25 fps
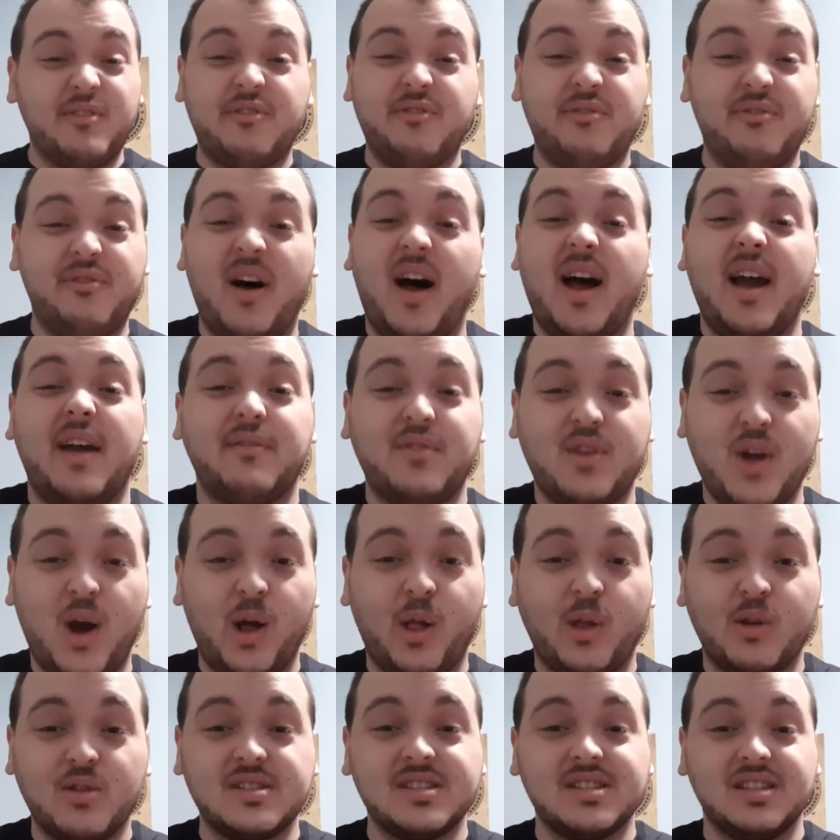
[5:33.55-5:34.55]

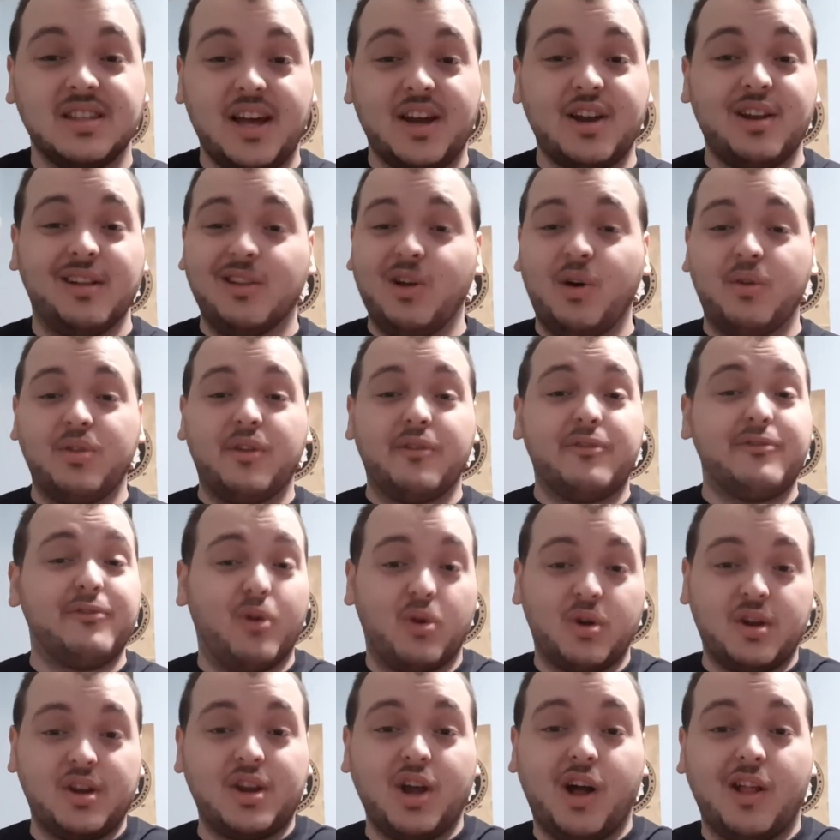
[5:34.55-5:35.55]
$5, let alone the
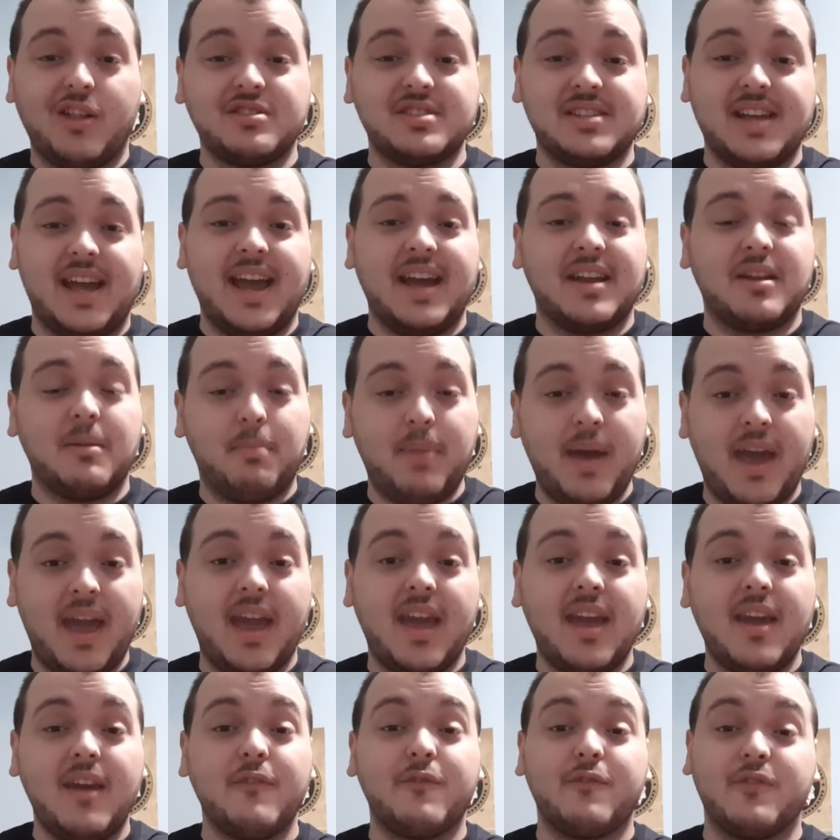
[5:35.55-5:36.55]
$40 I had to
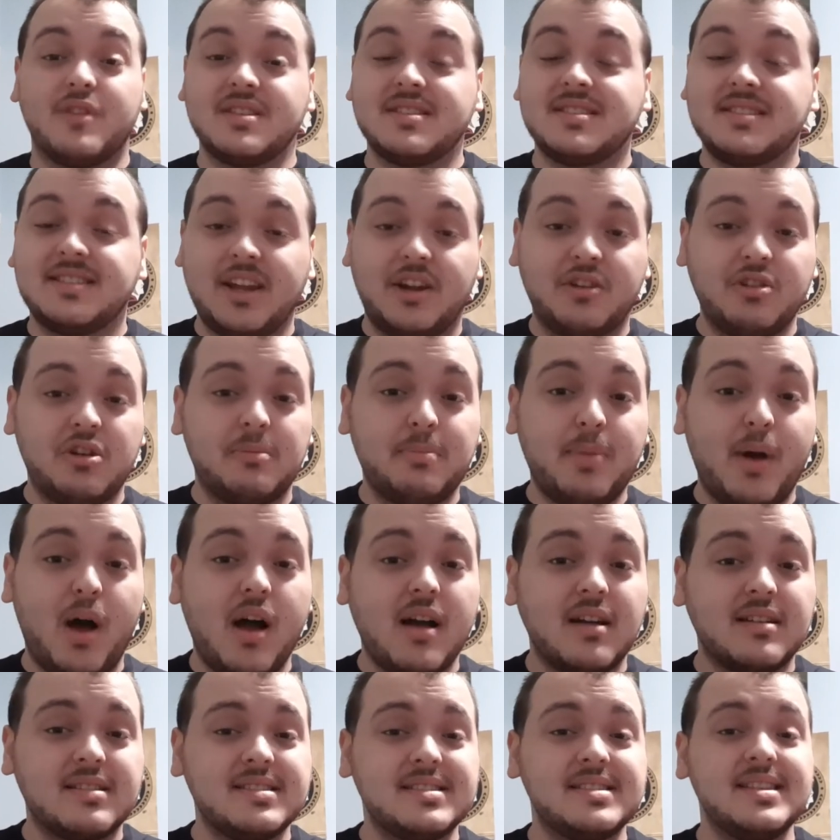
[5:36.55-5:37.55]
pay for the standard
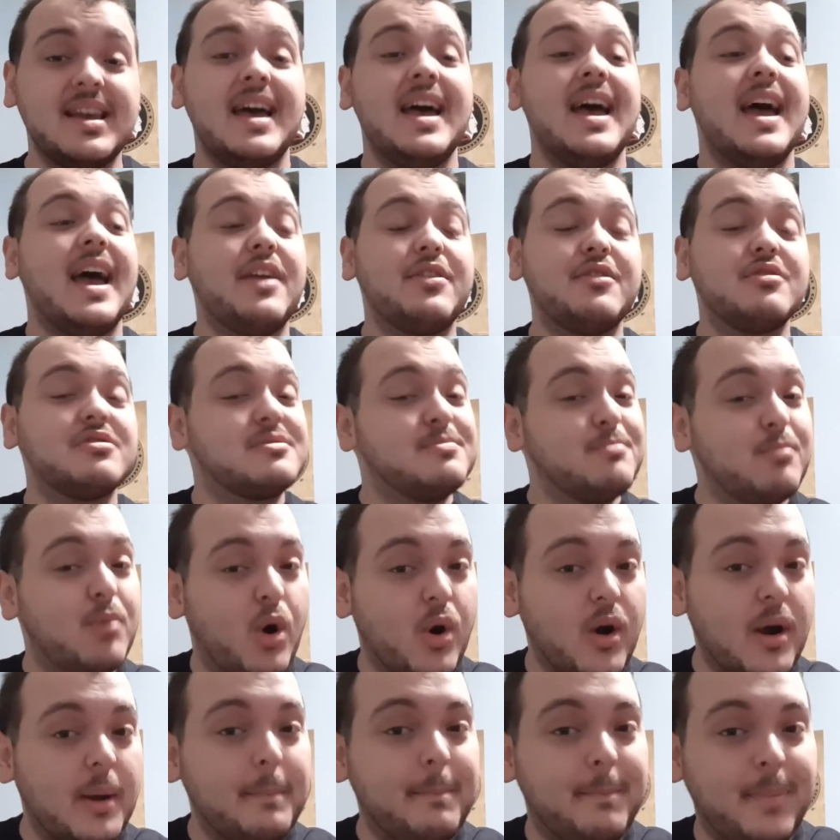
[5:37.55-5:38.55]
box. And there's
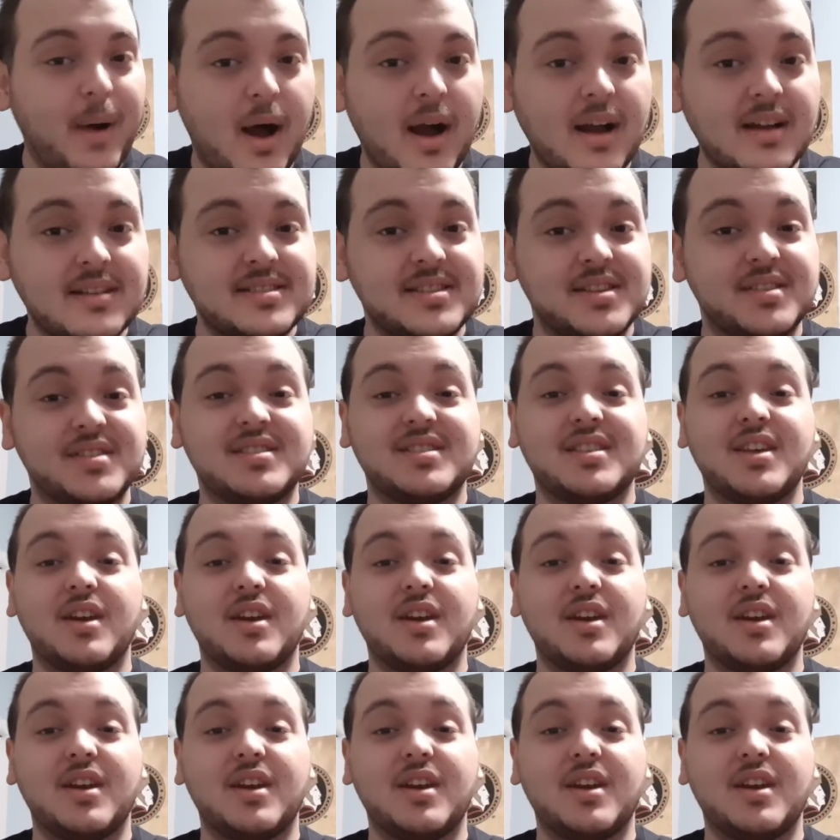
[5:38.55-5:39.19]
more boxes.